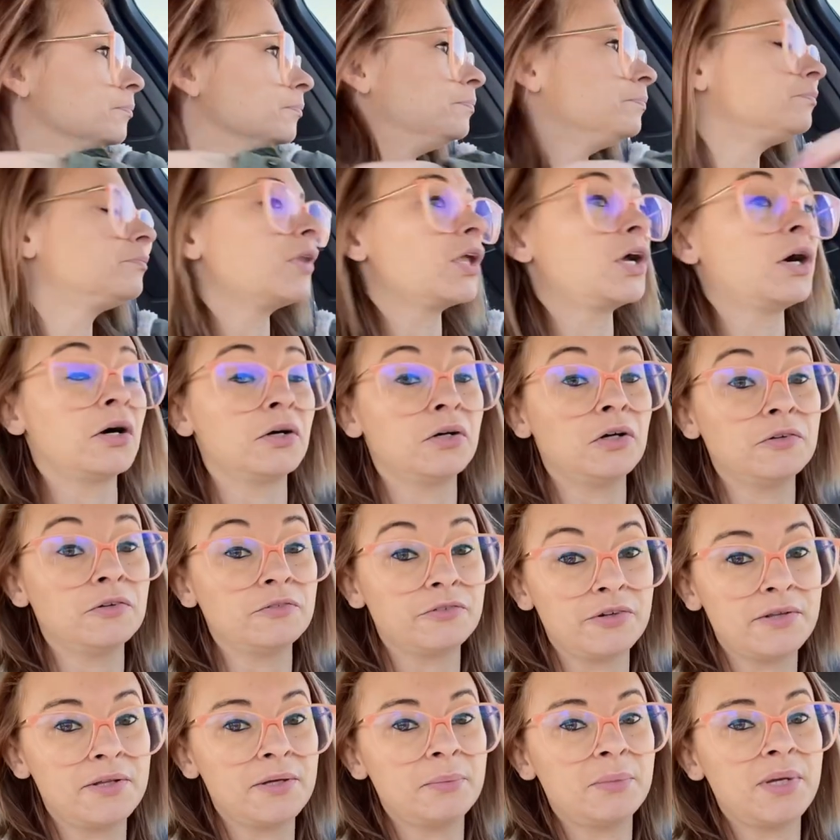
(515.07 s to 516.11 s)
gone
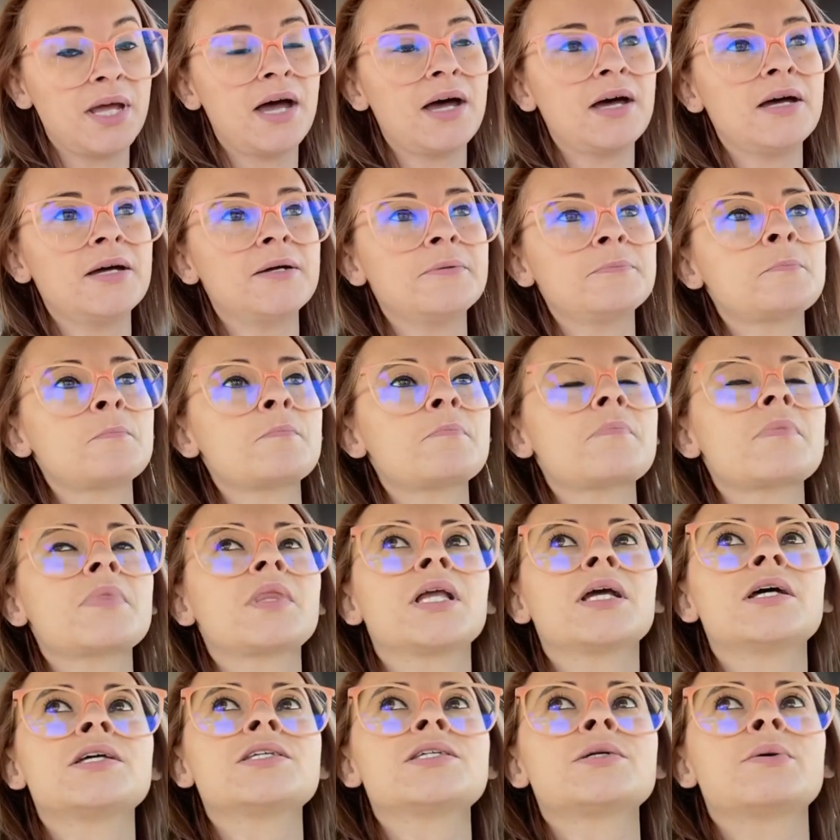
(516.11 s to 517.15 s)
over them yet.
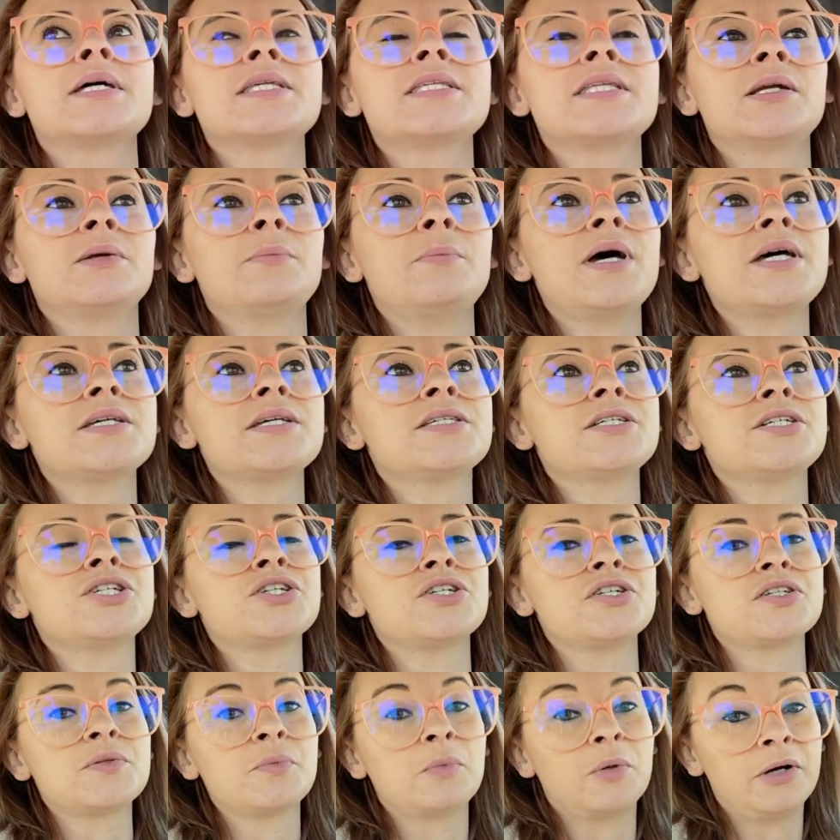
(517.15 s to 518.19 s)
So I sent a message
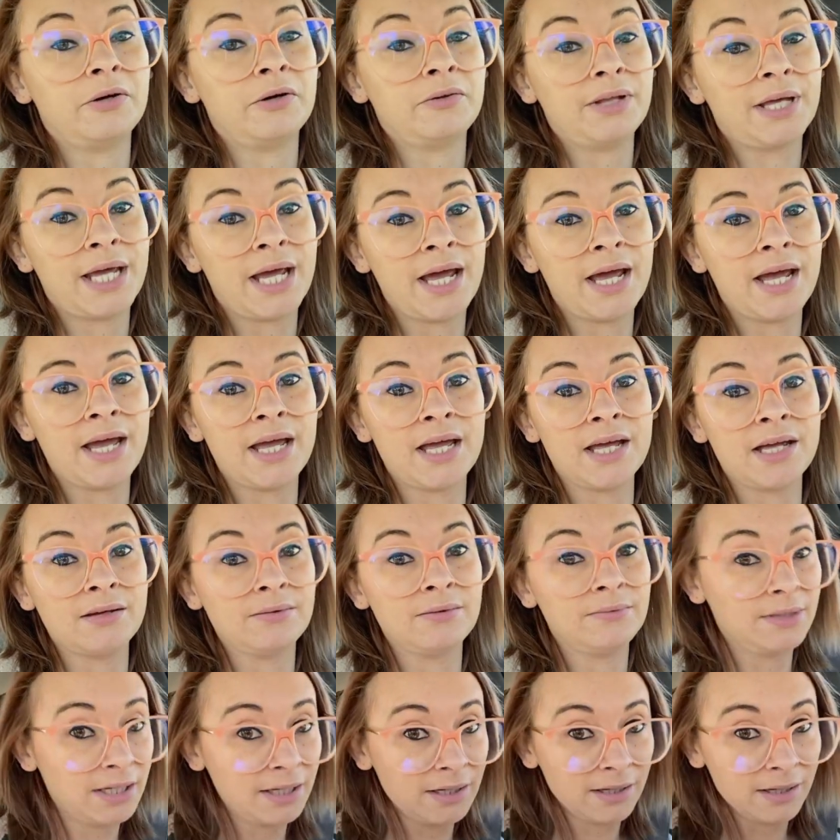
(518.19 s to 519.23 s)
this morning like, hey,
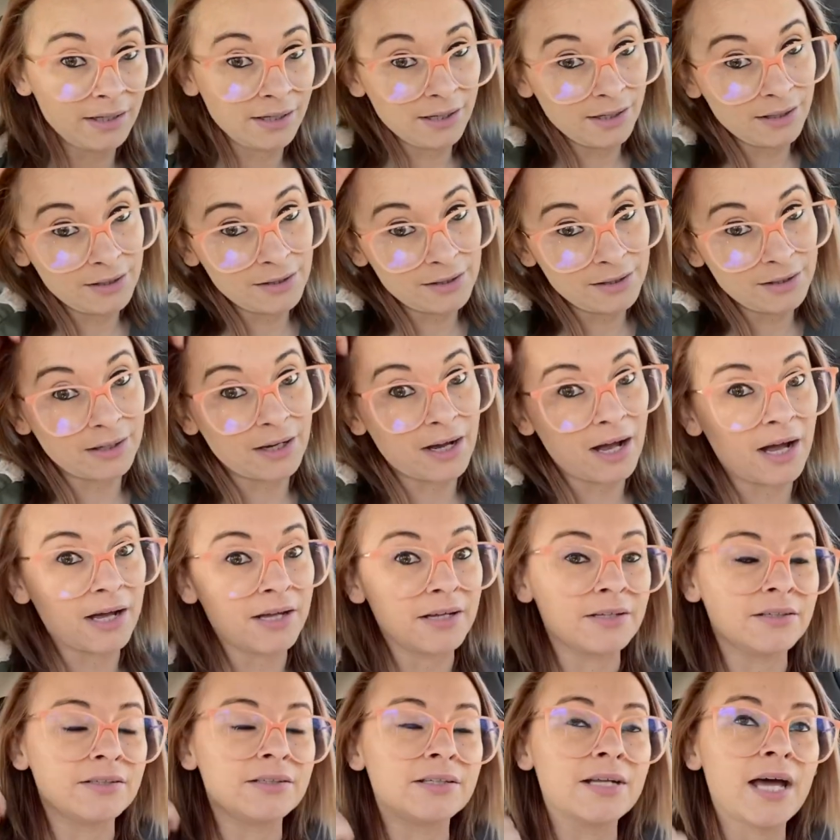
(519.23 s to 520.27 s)

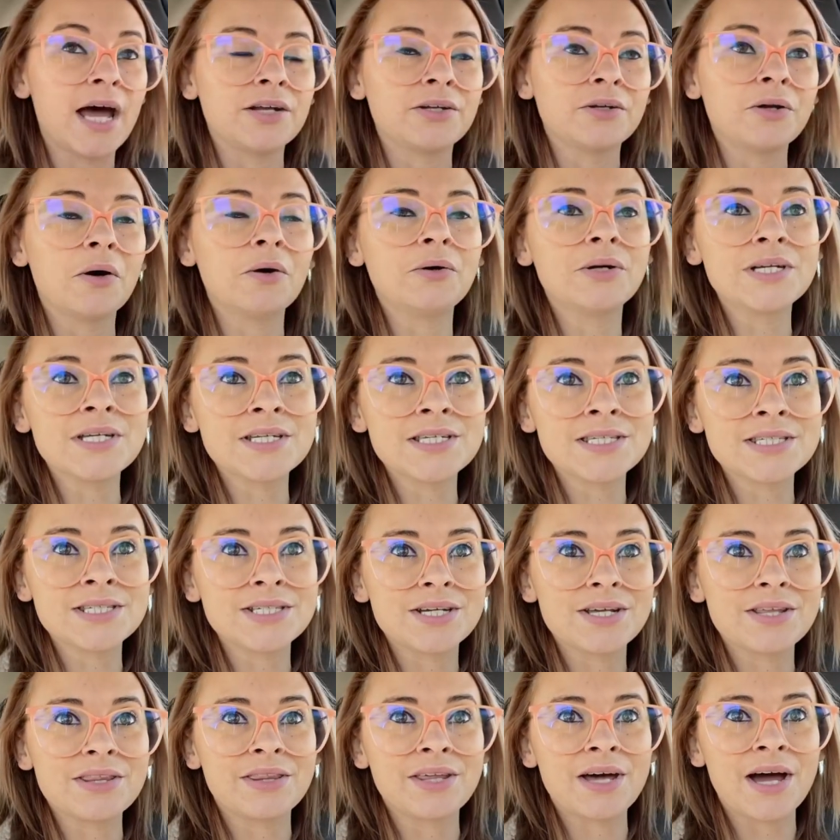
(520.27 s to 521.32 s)
I had noticed
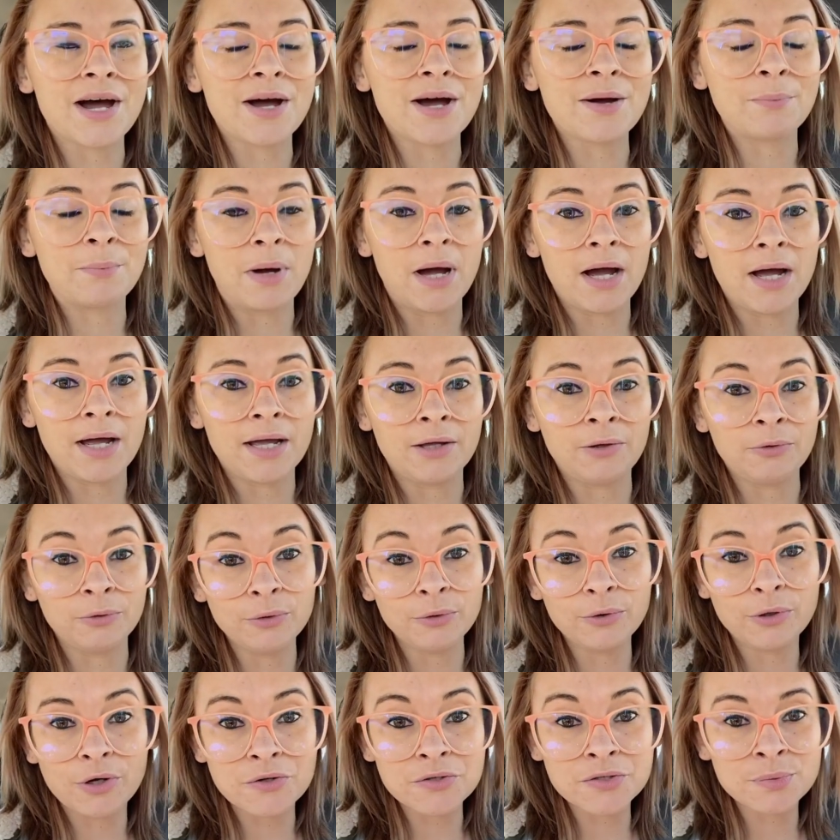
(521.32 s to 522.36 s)
that my
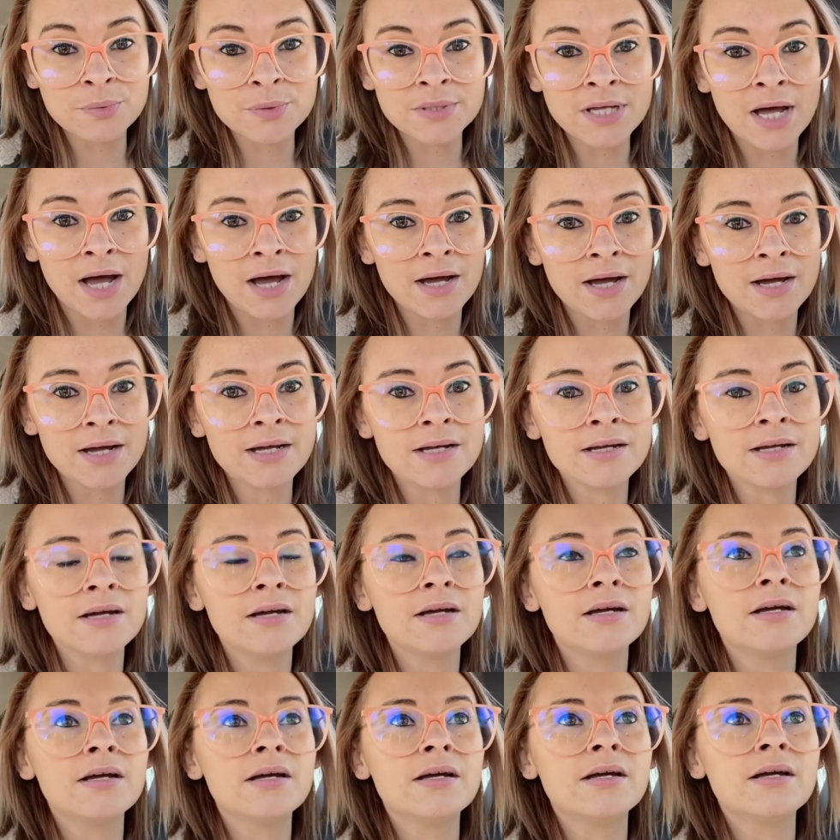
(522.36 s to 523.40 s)
glucose was high
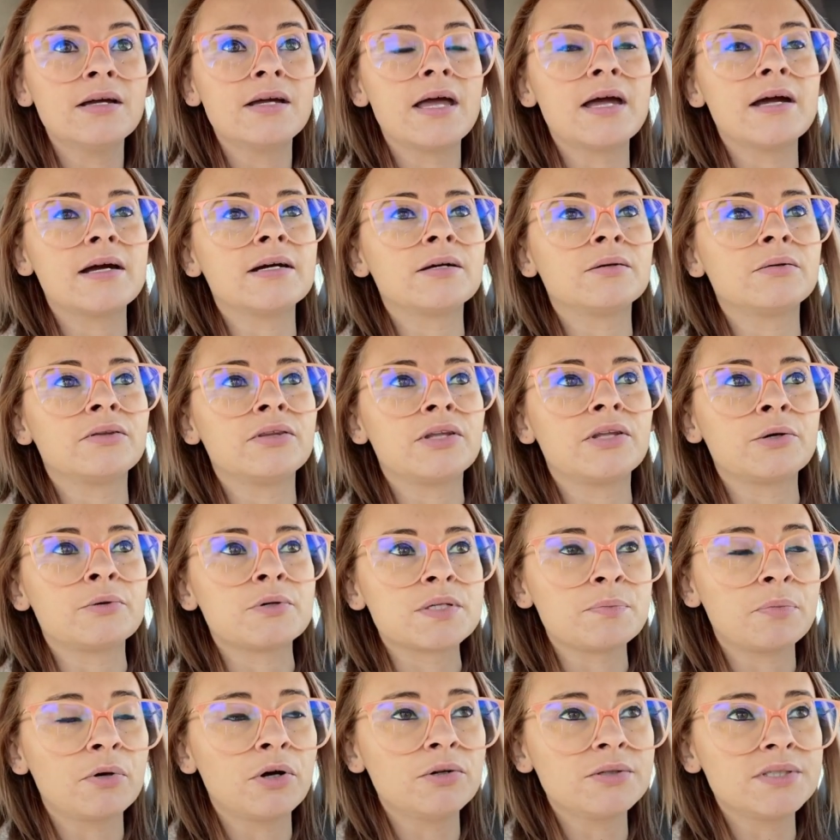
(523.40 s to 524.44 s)
and there was
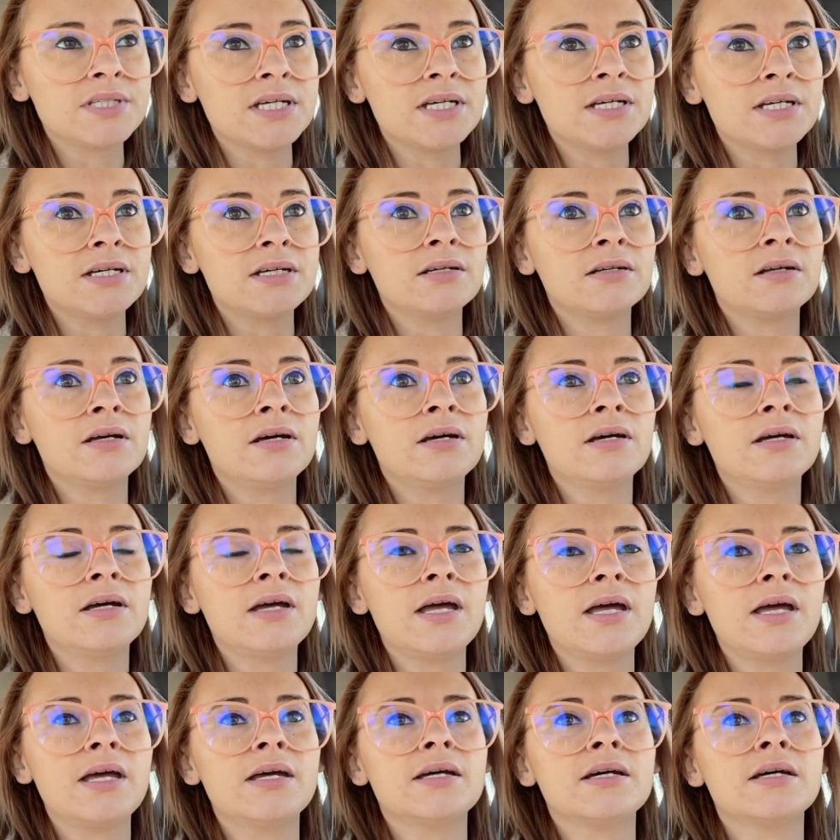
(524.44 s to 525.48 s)
protein
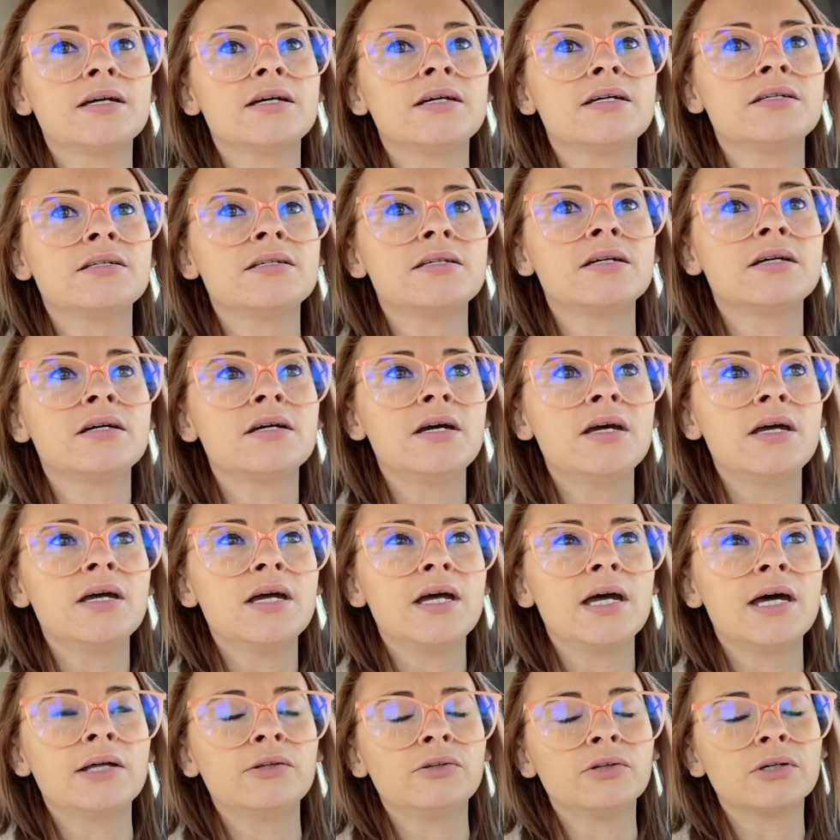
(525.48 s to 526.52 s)
and
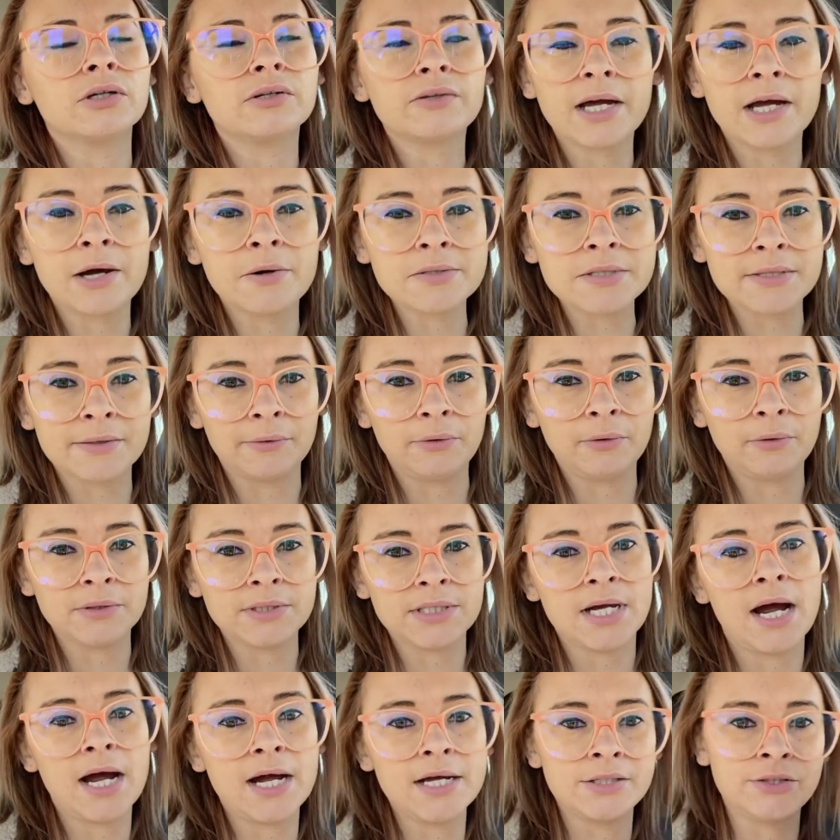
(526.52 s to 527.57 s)
it looked like I was a little
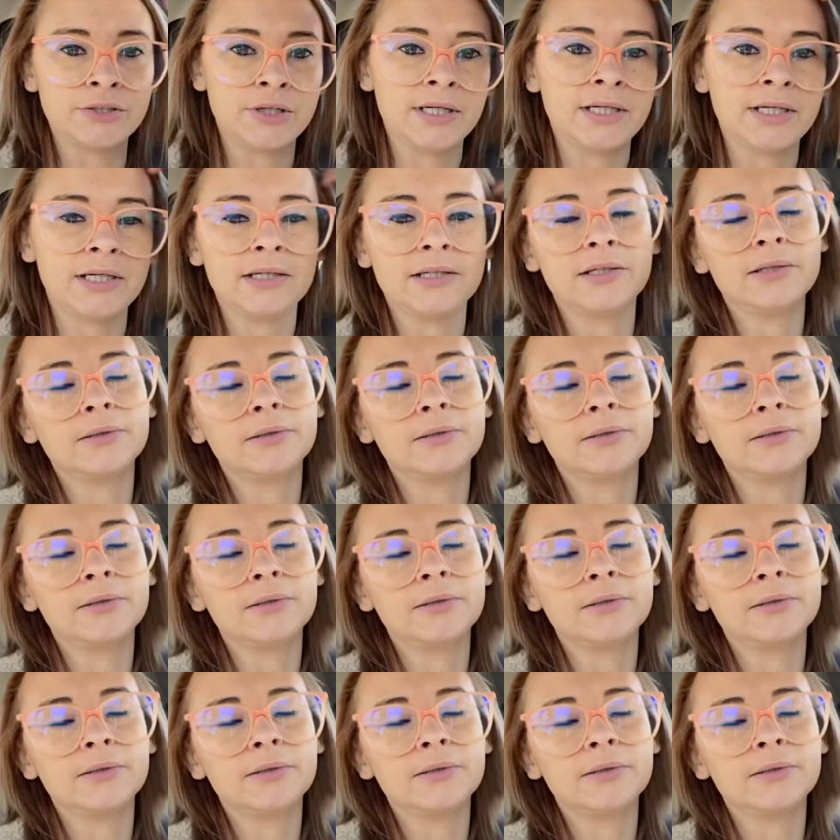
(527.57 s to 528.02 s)
dehydrated.